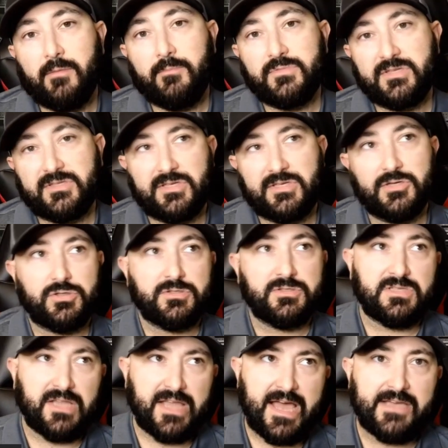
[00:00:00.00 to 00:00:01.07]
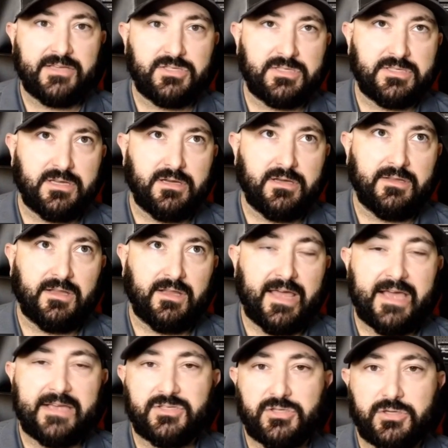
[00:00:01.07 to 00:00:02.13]
decisions in the
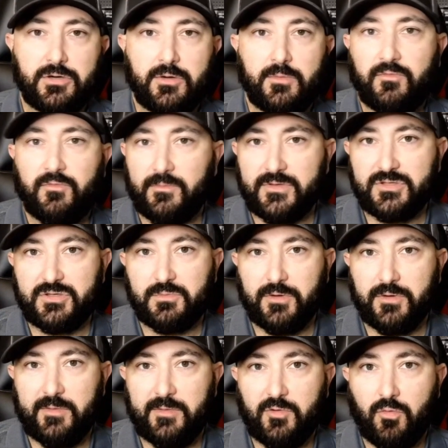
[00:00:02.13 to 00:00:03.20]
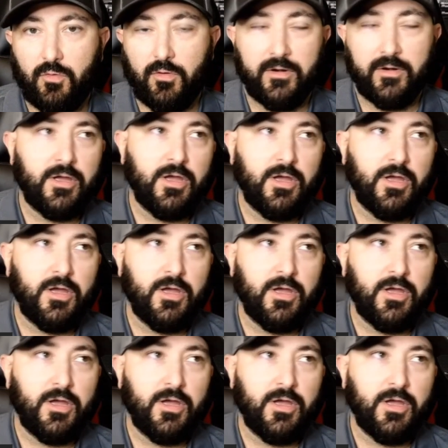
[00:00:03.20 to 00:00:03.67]
last term from the Supreme Court,